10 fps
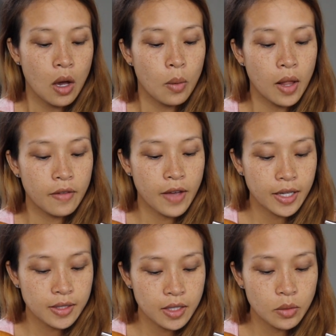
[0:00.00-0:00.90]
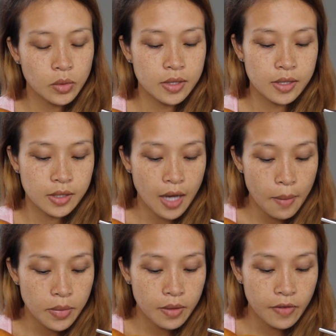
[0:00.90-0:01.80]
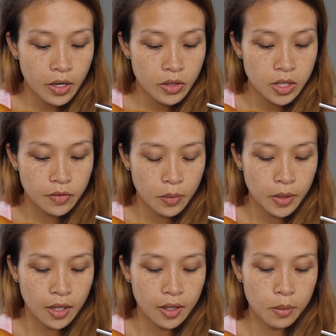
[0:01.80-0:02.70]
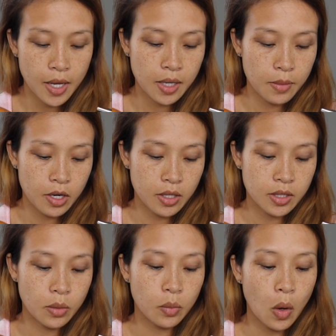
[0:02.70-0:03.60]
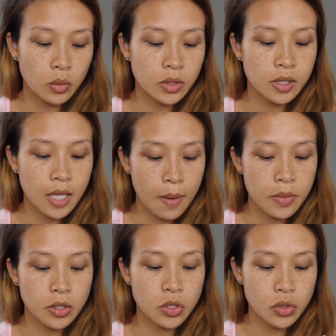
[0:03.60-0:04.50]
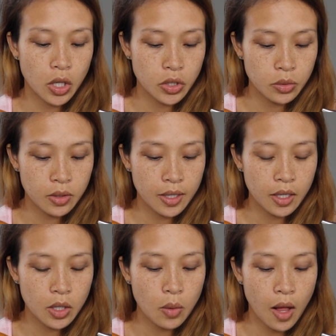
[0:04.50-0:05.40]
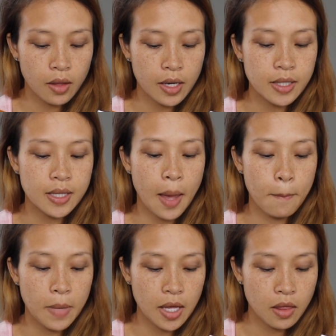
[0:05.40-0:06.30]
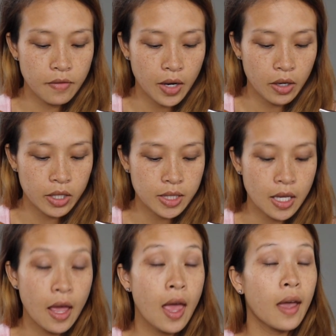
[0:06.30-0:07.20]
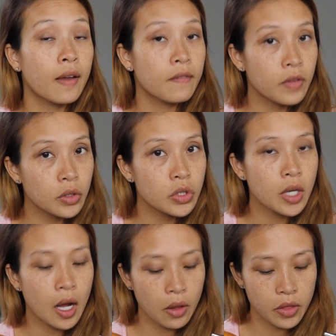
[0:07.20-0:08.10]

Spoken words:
While a vaccine will stop the virus from killing Black Americans, it won't stop the structural inequalities that made the virus and future health